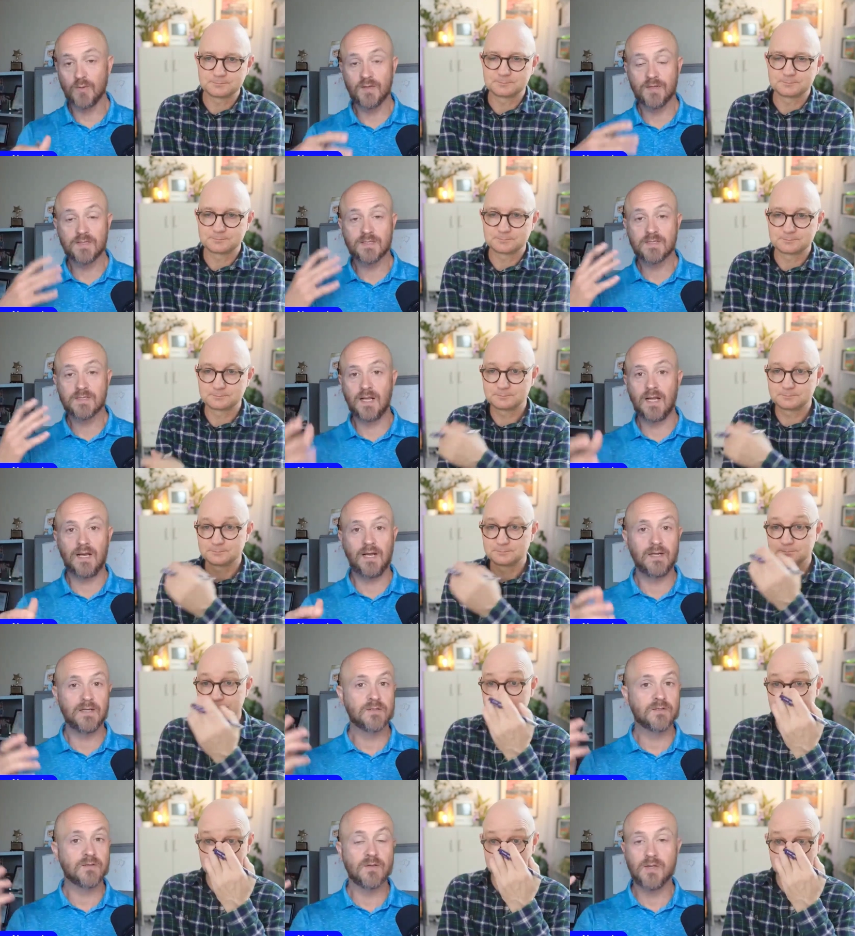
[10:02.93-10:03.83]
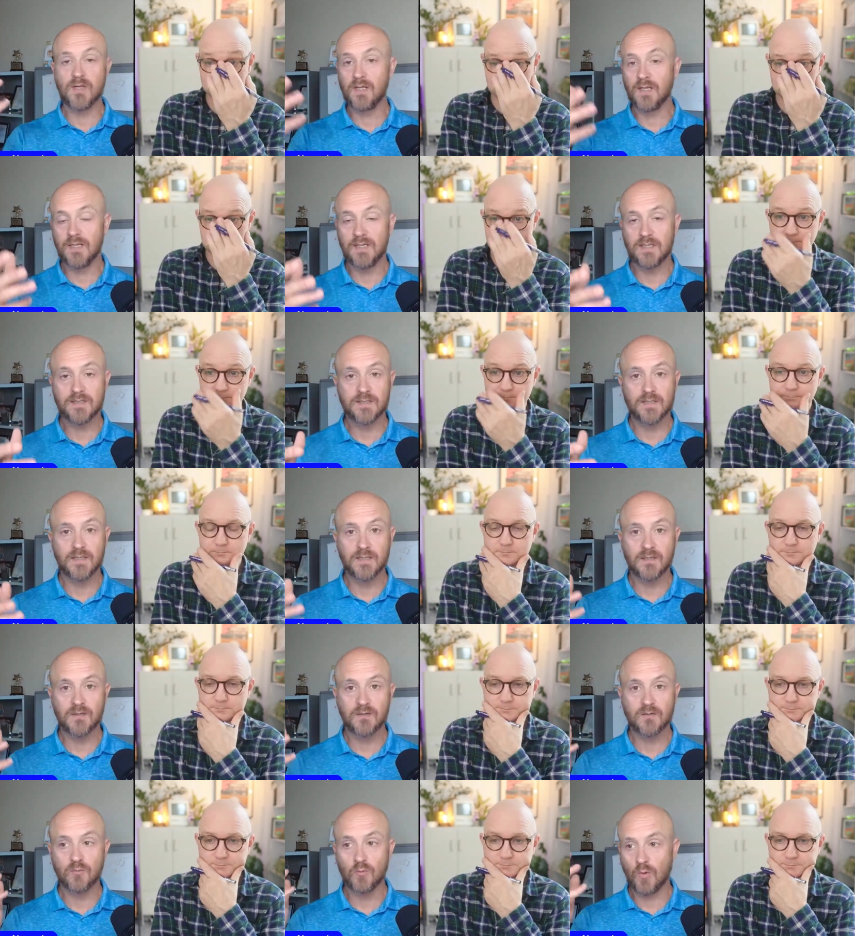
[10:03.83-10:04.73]
Speaker 1: with as clients or that
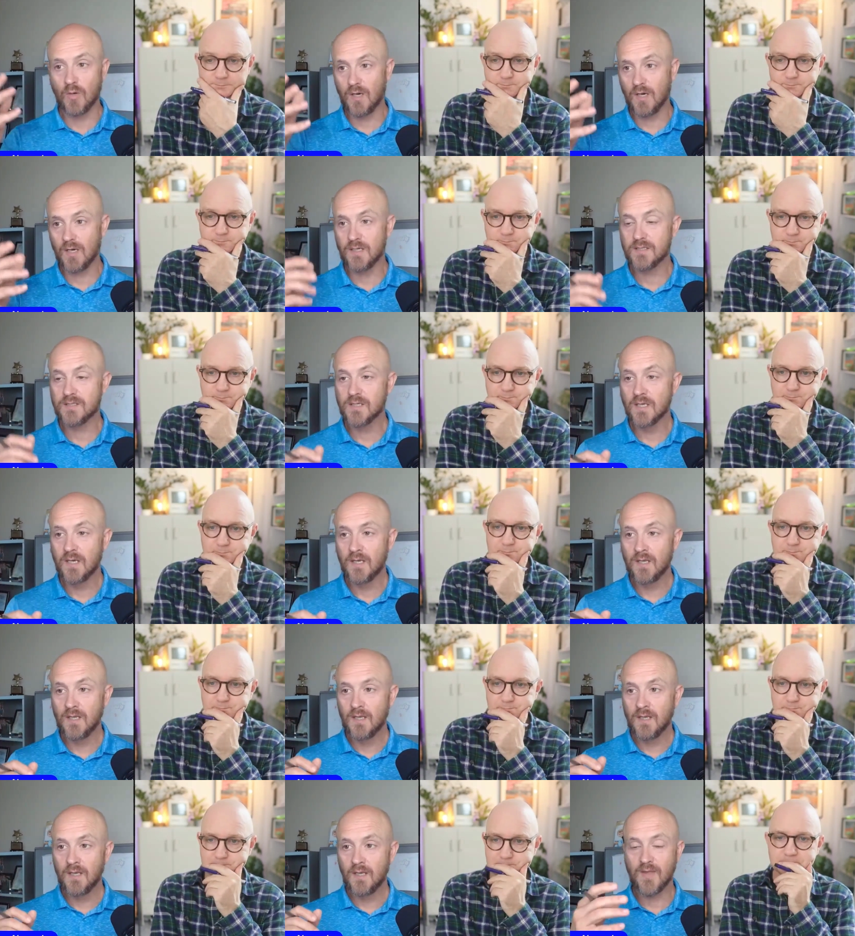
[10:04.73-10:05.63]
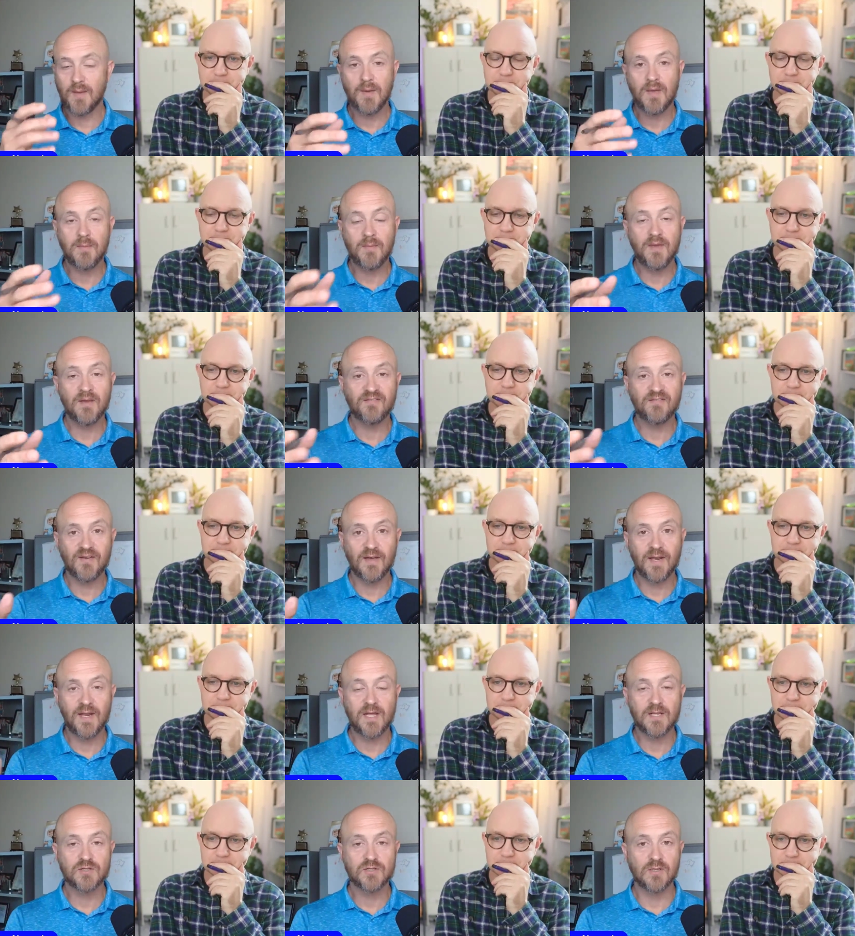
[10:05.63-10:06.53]
listen or watch they may be a
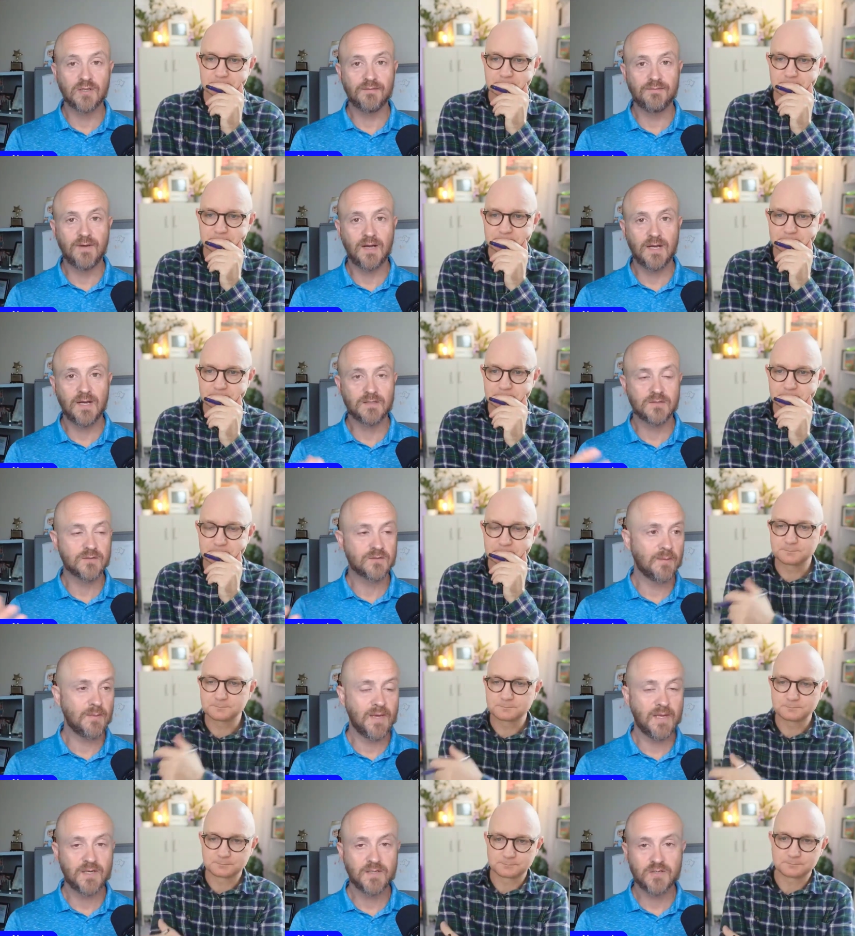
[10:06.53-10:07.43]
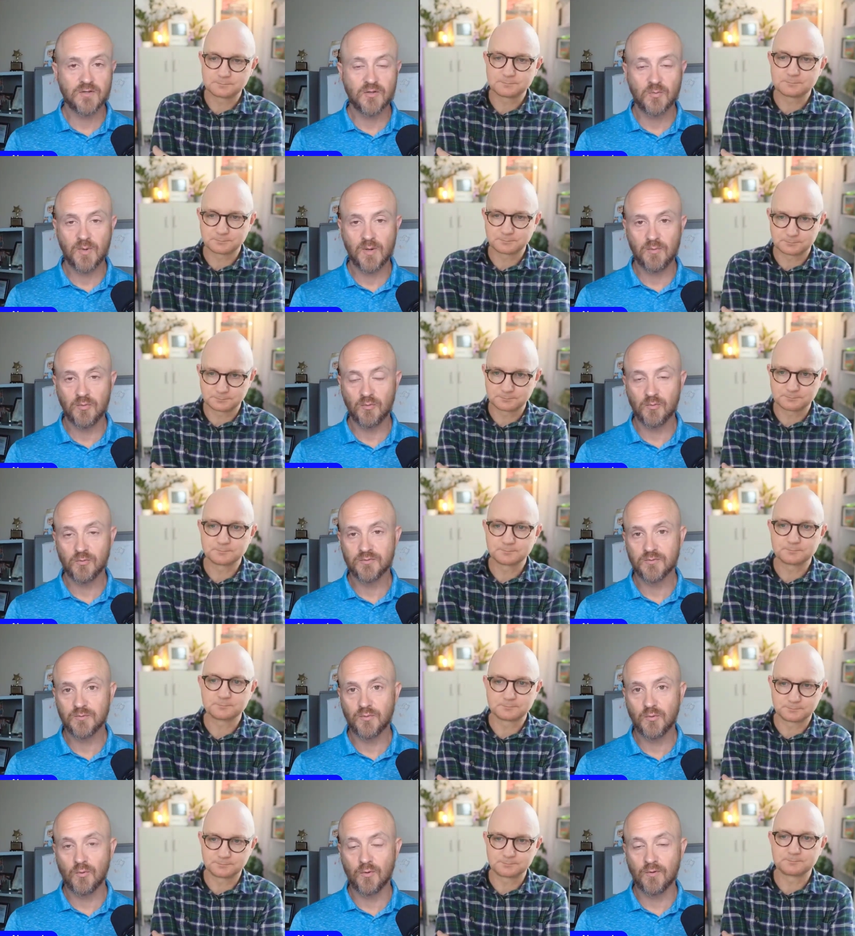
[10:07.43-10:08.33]
financial advisor; They manage other
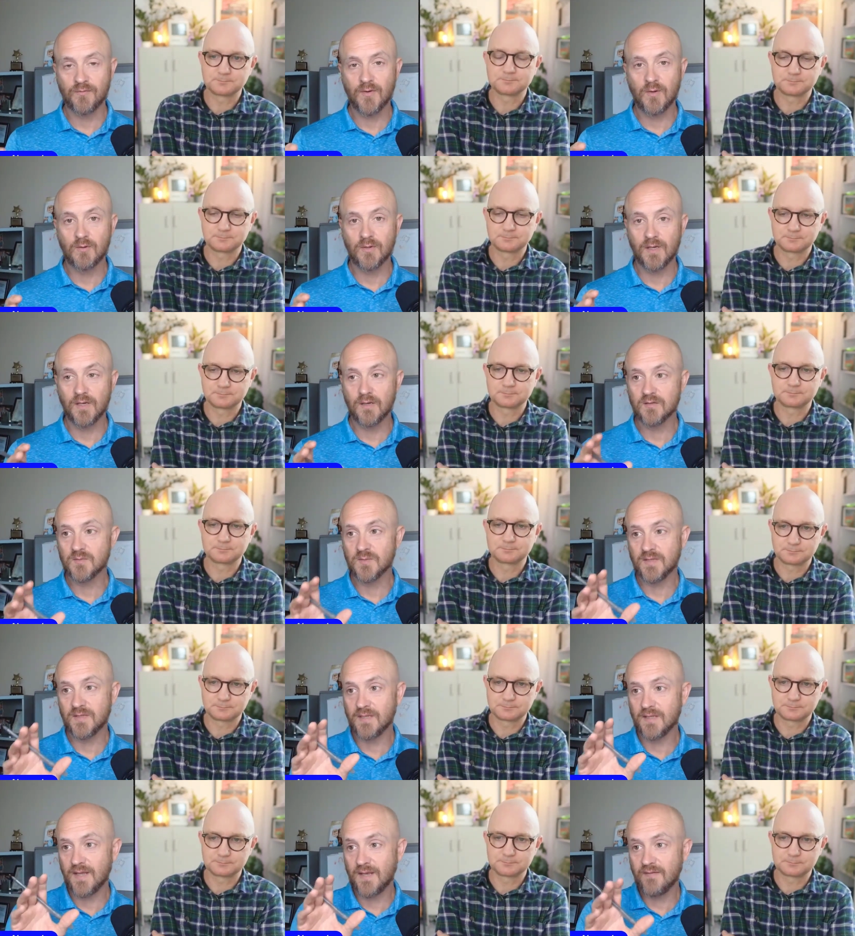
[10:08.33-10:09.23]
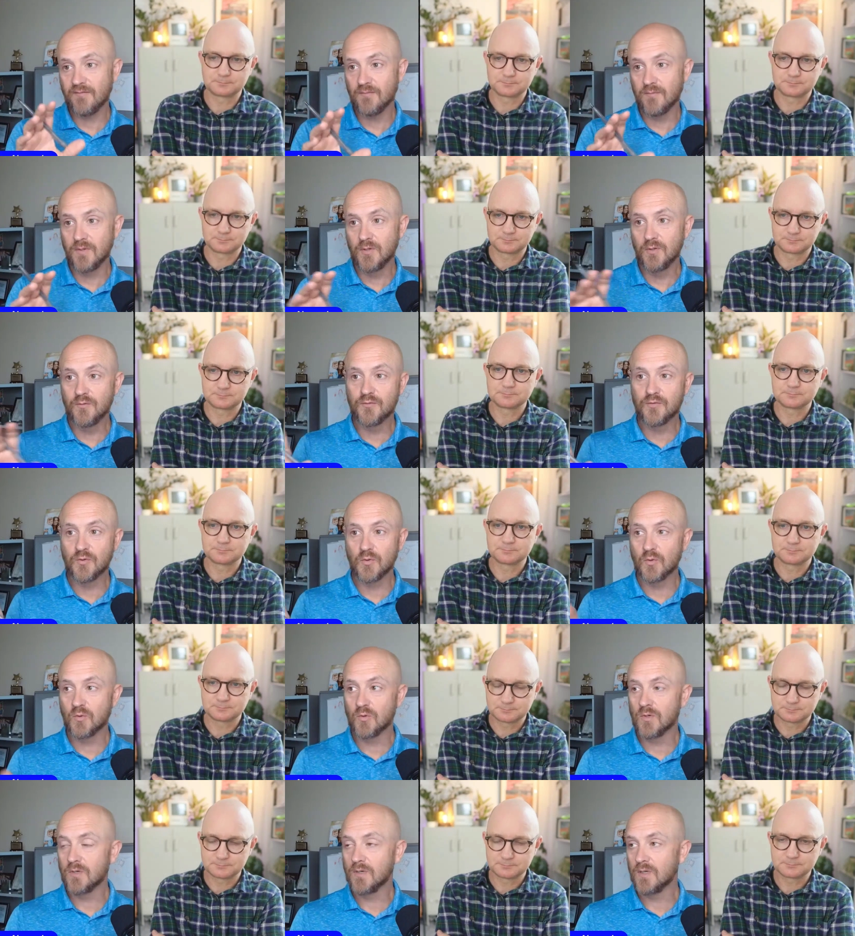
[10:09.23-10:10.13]
people's portfolios, but then they move
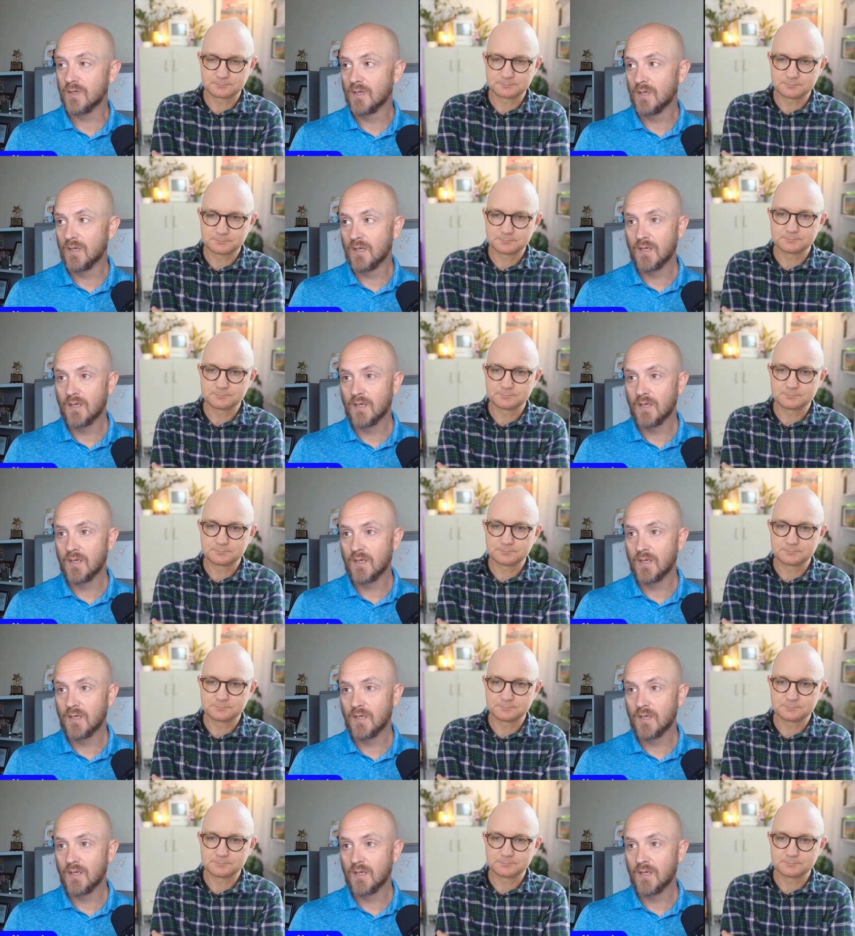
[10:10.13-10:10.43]
toward